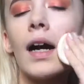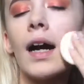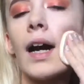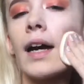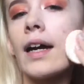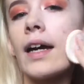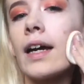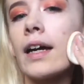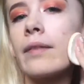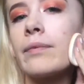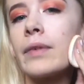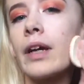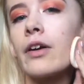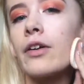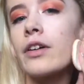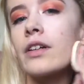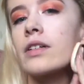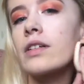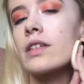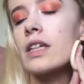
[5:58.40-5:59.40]
I am
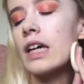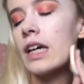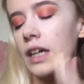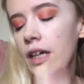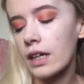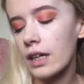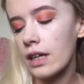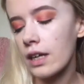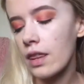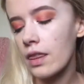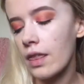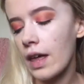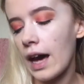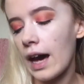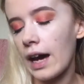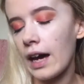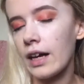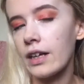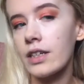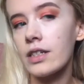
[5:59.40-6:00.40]
noticing
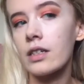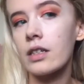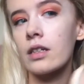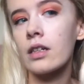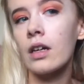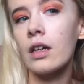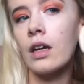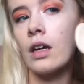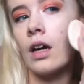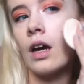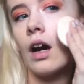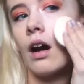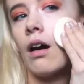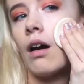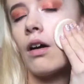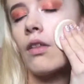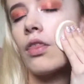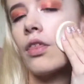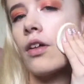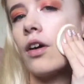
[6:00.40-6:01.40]
that
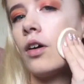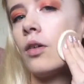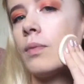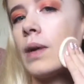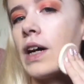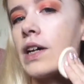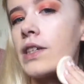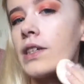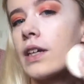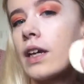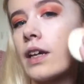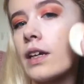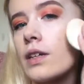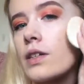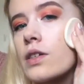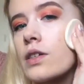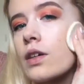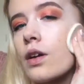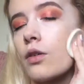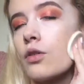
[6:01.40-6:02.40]
although my skin
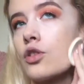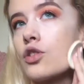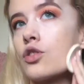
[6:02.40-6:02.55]
is so